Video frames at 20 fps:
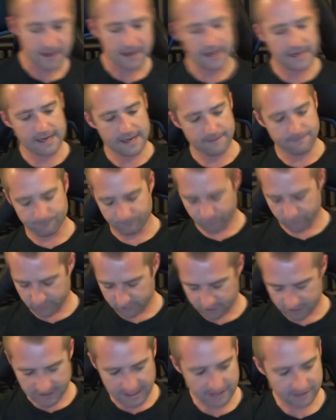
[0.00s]
So
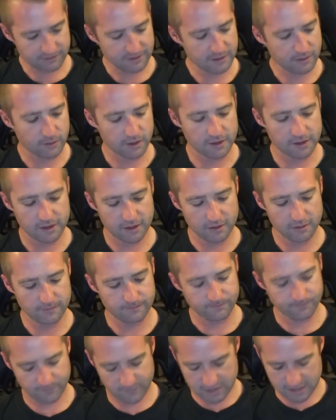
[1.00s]
the next thing you want to do
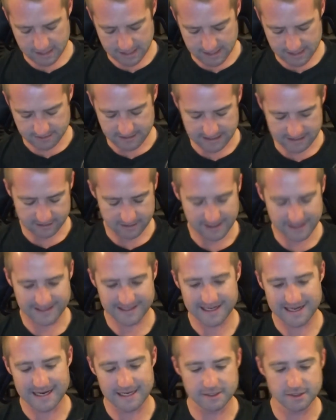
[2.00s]
is actually
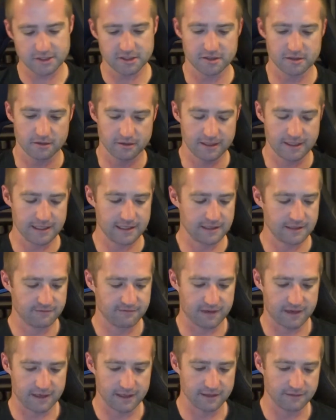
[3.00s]
attach the
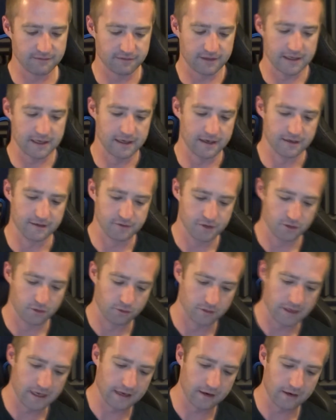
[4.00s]
Vive
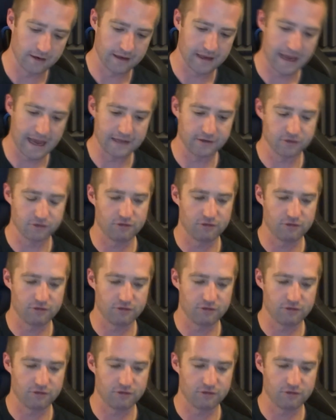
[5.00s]
new head